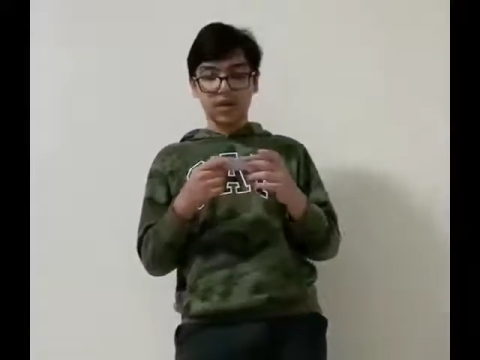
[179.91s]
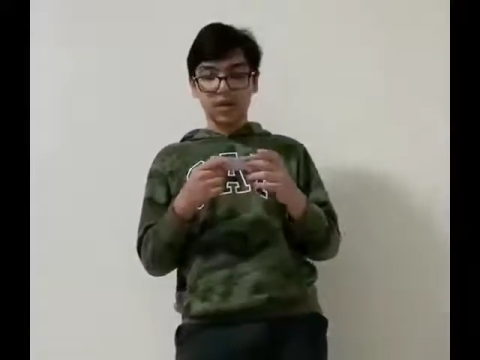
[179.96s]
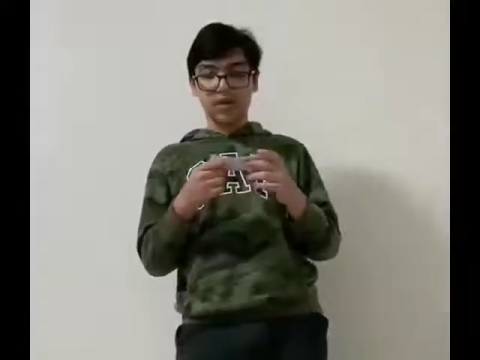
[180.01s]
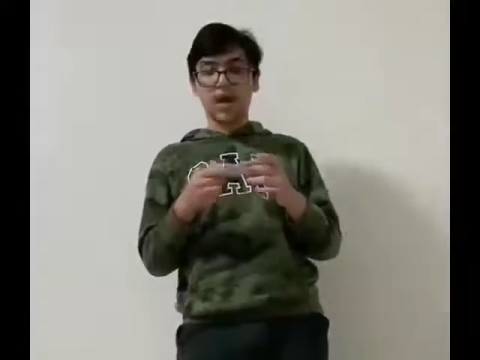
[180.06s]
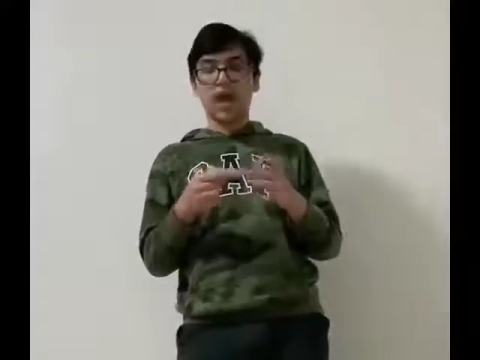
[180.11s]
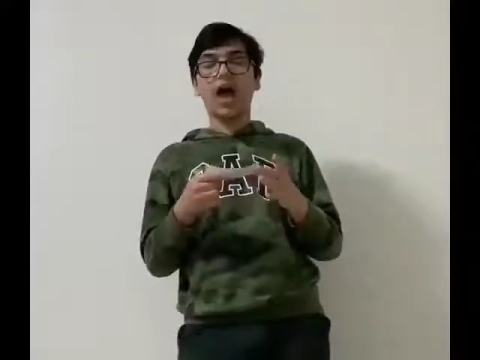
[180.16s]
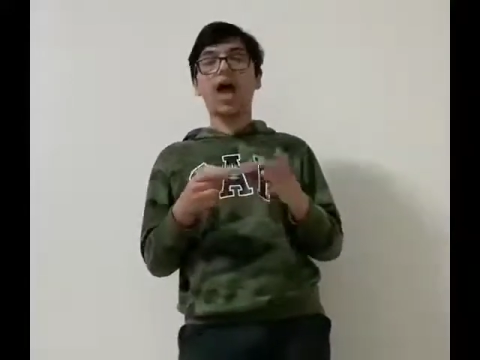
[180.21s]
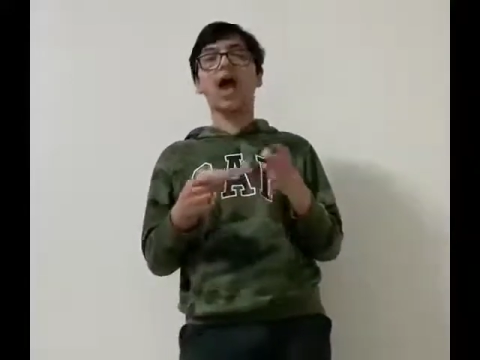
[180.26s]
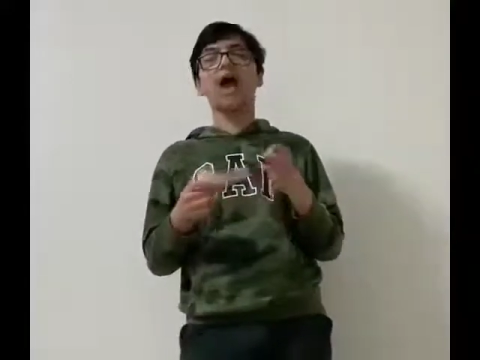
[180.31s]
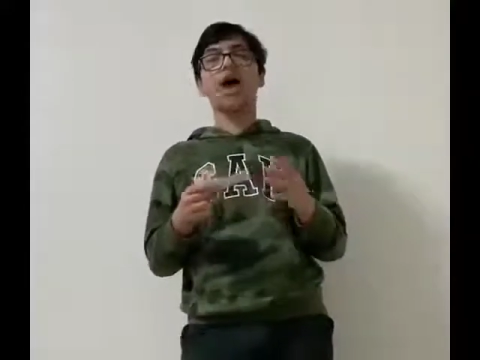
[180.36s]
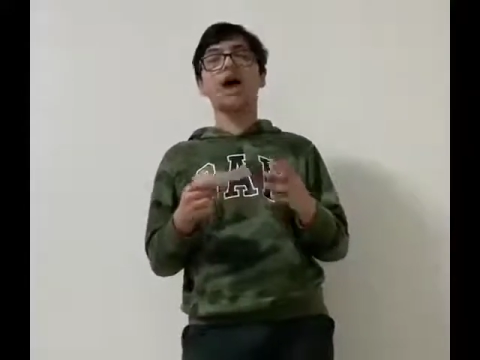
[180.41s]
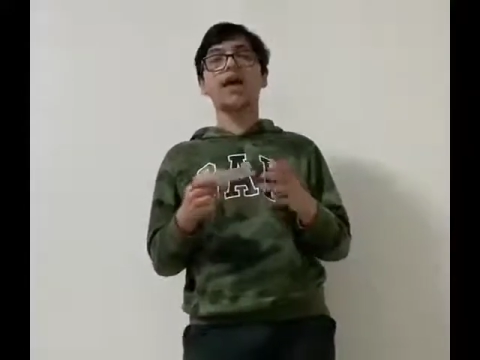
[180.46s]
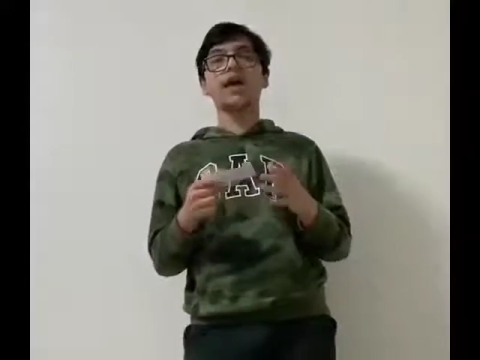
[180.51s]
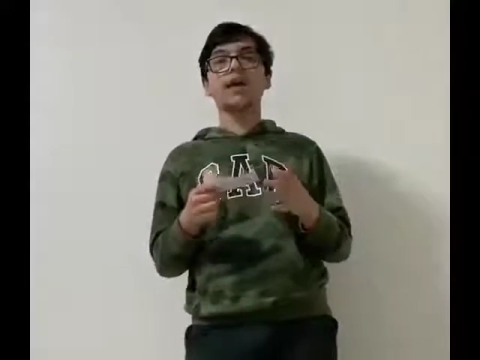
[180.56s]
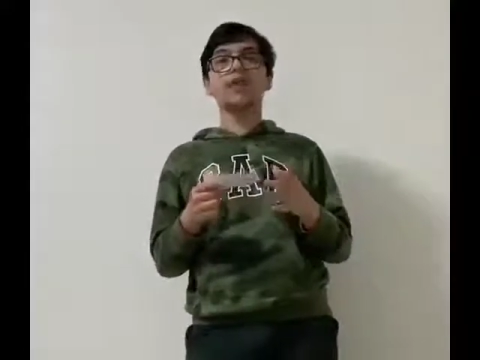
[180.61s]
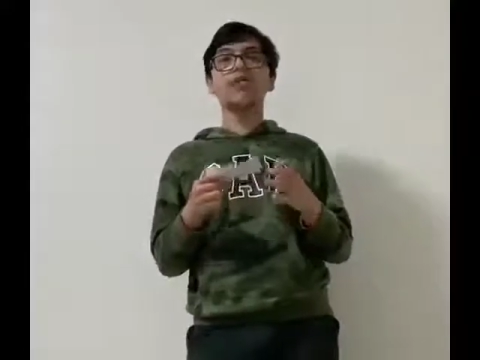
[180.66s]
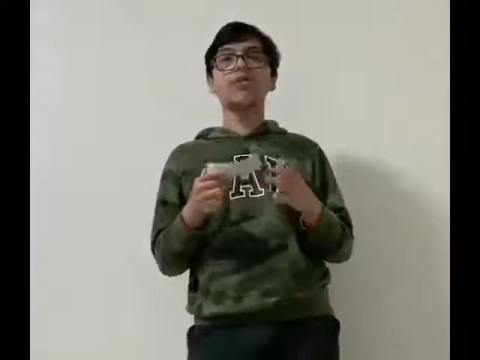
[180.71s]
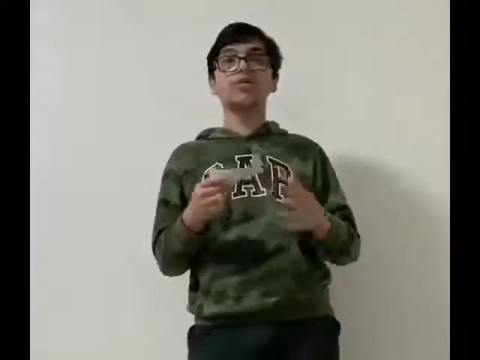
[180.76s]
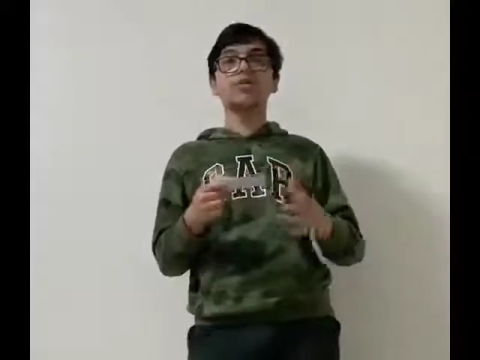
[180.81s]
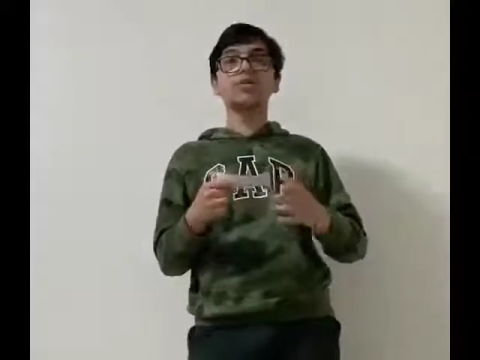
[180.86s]
The
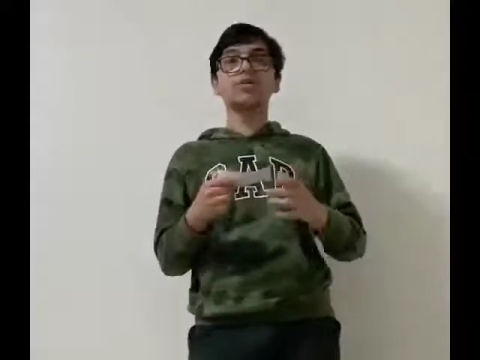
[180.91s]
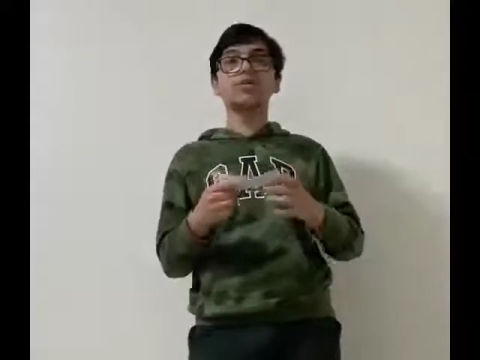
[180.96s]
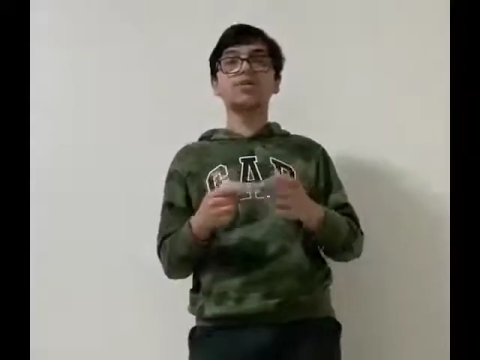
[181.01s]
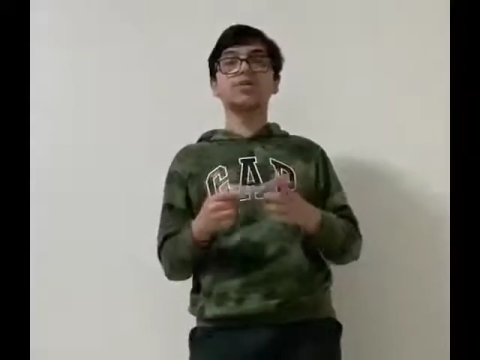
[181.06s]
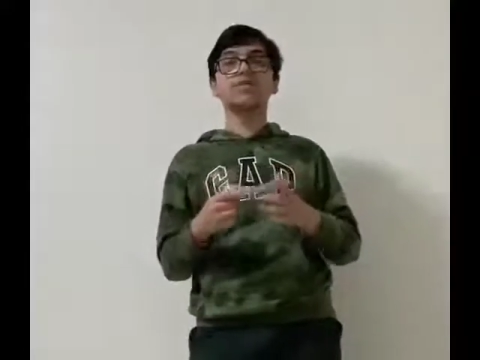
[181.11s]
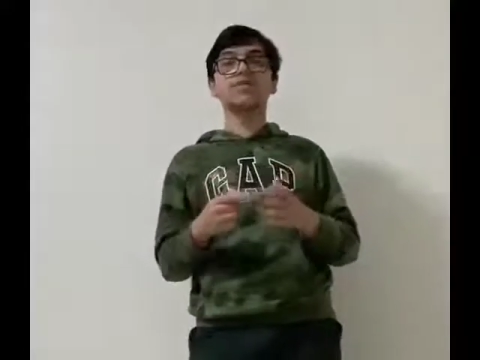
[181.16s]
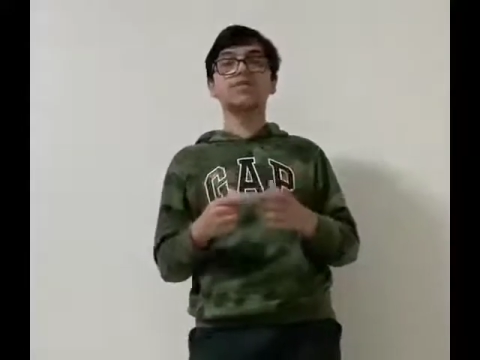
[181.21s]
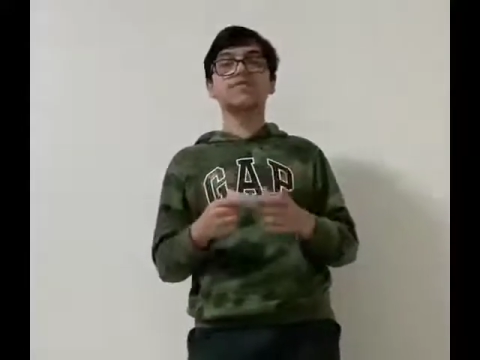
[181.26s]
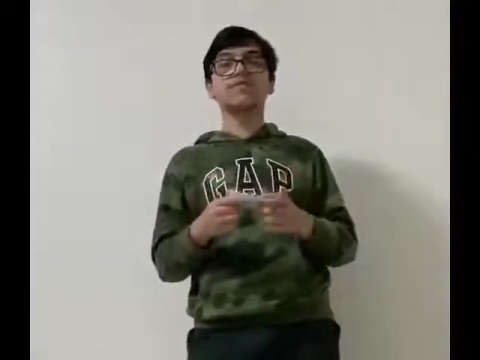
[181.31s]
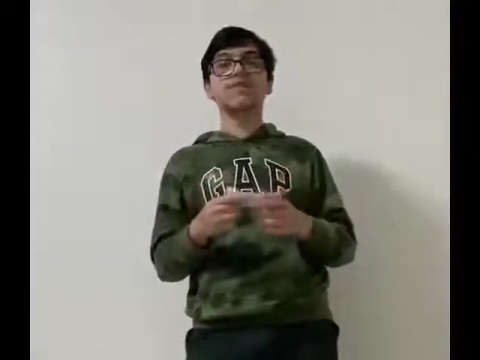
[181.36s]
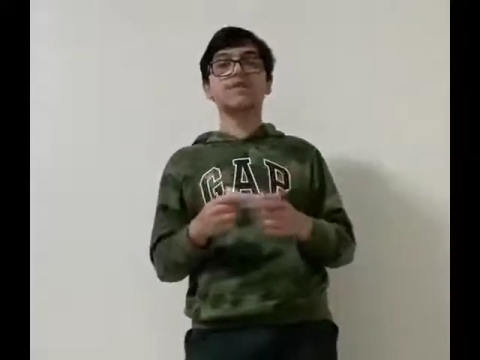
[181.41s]
heartache caused to these